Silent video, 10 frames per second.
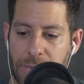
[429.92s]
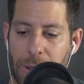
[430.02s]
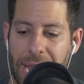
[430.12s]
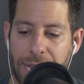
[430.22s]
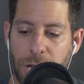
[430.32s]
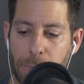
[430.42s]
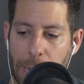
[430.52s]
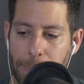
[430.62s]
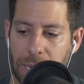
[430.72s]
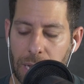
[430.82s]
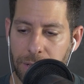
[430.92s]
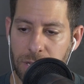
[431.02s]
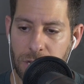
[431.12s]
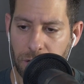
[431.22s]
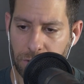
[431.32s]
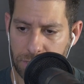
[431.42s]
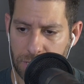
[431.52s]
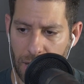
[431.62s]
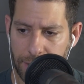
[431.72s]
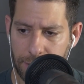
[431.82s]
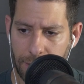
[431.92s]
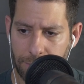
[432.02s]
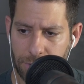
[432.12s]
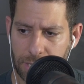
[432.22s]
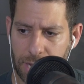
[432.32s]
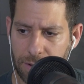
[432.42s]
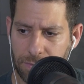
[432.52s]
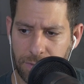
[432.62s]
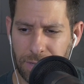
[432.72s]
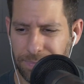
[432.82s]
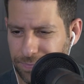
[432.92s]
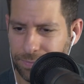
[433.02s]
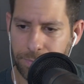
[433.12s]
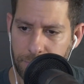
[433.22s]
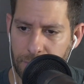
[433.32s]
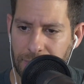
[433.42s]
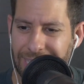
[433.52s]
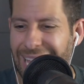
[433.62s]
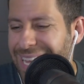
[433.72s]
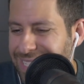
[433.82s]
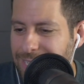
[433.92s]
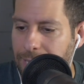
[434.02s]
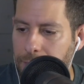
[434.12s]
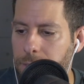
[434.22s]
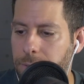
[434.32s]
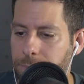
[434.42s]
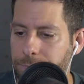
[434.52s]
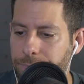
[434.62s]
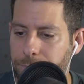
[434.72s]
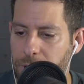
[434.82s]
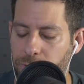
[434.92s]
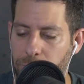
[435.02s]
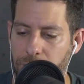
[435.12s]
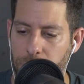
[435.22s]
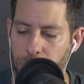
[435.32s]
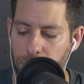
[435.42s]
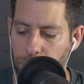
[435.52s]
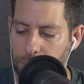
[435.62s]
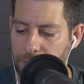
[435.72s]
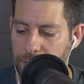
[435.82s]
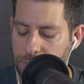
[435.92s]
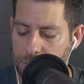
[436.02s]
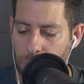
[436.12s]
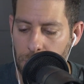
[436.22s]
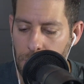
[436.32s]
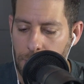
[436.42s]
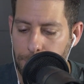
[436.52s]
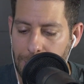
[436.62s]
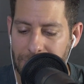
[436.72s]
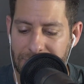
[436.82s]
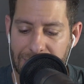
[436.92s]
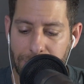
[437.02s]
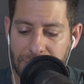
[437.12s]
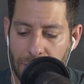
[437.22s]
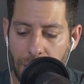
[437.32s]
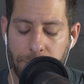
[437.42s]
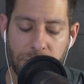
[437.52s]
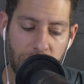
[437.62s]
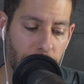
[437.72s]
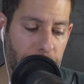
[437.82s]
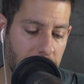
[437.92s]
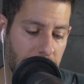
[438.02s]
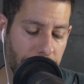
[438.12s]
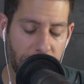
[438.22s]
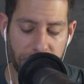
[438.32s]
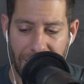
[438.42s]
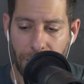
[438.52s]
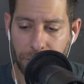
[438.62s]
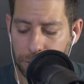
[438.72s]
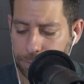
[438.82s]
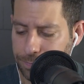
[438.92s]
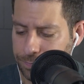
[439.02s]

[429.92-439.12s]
Now, Aden, you might be on the younger side. I'm just kind of guessing by the way you, have written this. So maybe it's going to be time till you build up your value